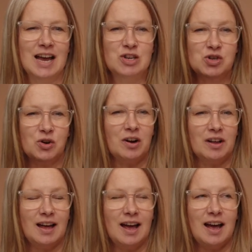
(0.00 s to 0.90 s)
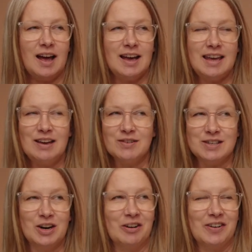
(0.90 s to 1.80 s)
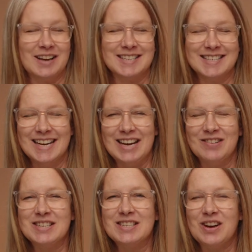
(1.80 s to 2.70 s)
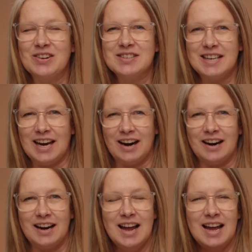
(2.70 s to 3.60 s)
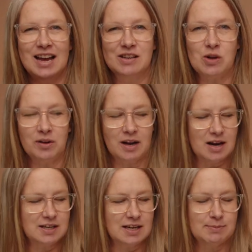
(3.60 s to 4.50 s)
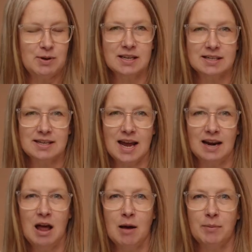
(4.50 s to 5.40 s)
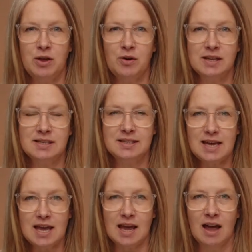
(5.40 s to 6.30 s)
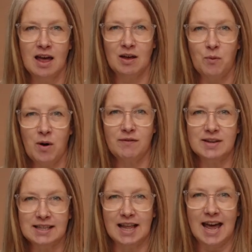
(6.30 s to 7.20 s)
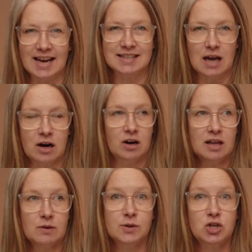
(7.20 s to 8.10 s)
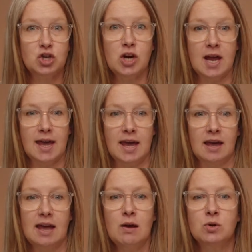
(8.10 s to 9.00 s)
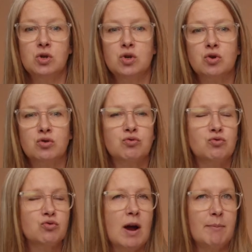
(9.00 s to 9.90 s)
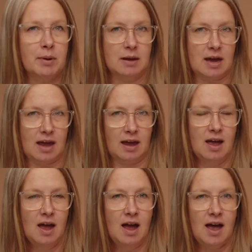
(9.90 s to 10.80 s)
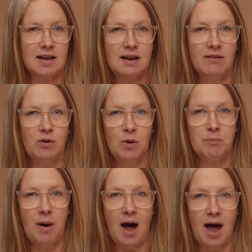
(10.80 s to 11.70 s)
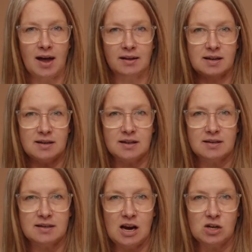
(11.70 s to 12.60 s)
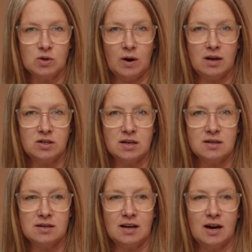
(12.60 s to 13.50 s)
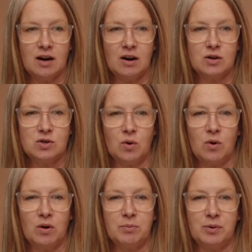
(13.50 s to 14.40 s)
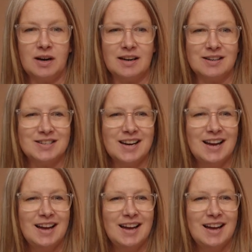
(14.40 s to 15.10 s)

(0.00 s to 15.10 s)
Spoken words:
And Joel, he was nervous. He was so scared. He was holding onto his music stand, but you could see that one of his legs underneath was shaking. He was trembling as everyone piled into the sanctuary just to hear Joel preach.